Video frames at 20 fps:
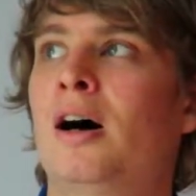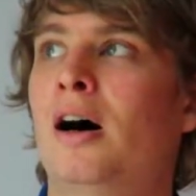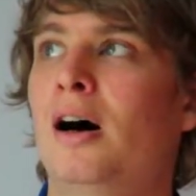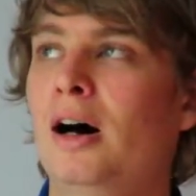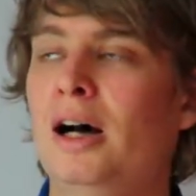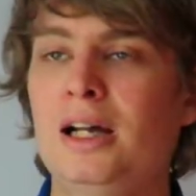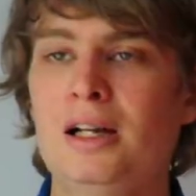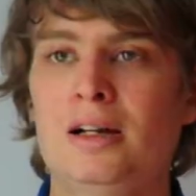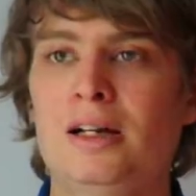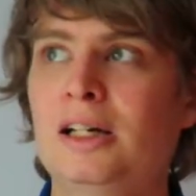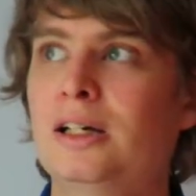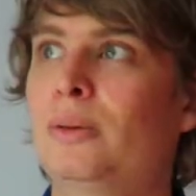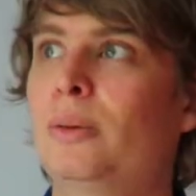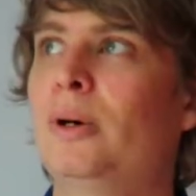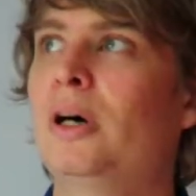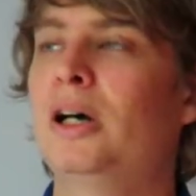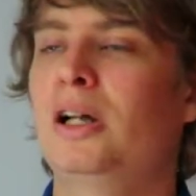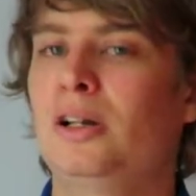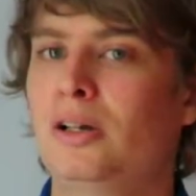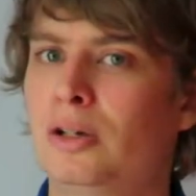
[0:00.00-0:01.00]
I like
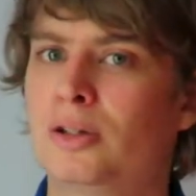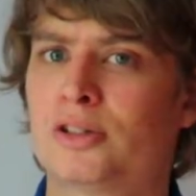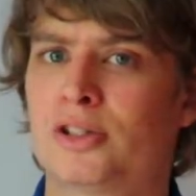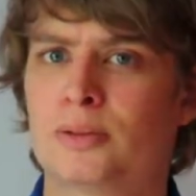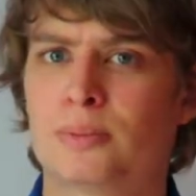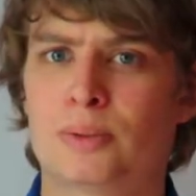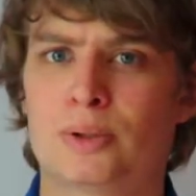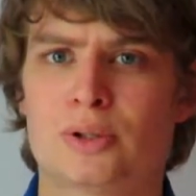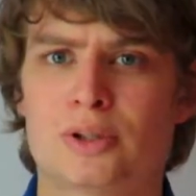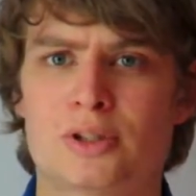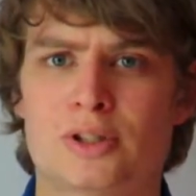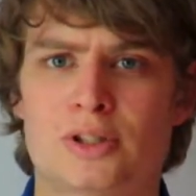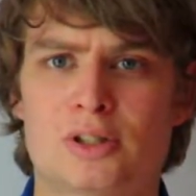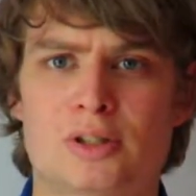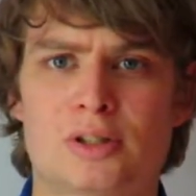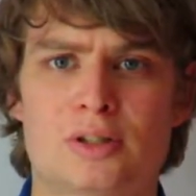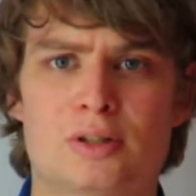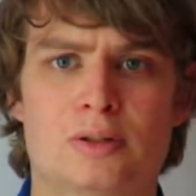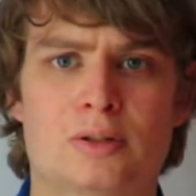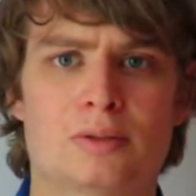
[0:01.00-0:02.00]
quite a lot of
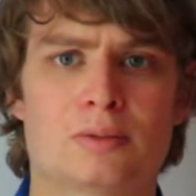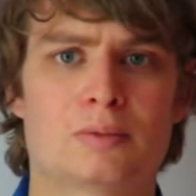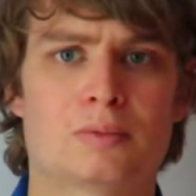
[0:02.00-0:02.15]
sports